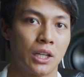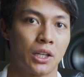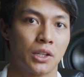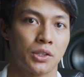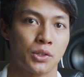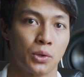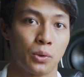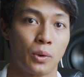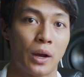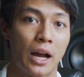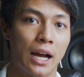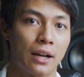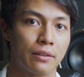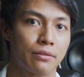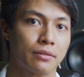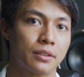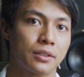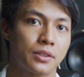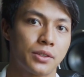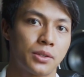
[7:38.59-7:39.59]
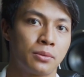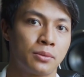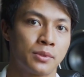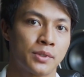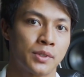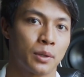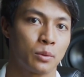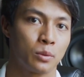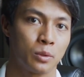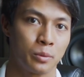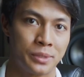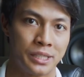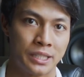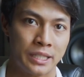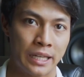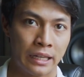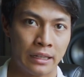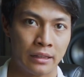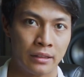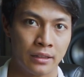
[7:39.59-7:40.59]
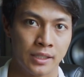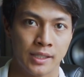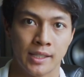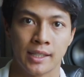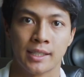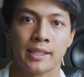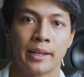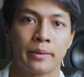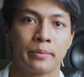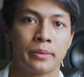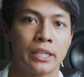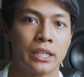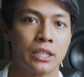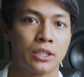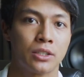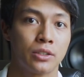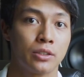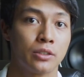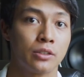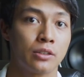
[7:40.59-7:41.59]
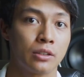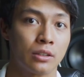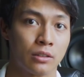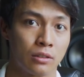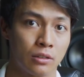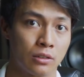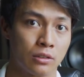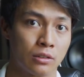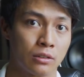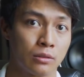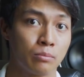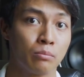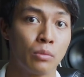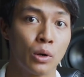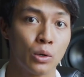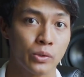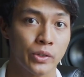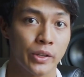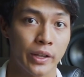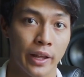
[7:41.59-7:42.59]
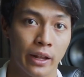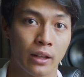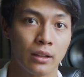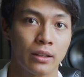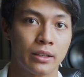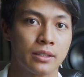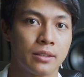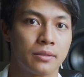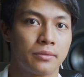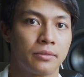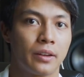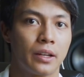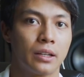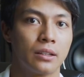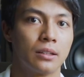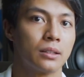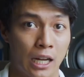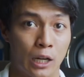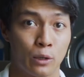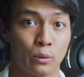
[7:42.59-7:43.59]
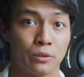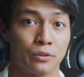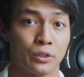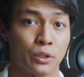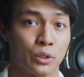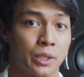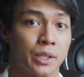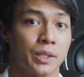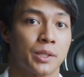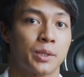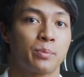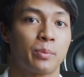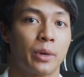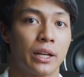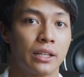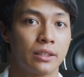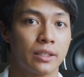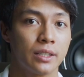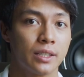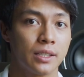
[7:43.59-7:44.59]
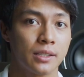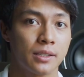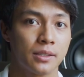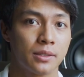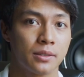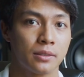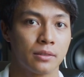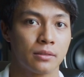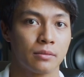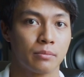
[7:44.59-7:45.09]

So half of the students that will be taking this examination are most likely to fail. However, despite this,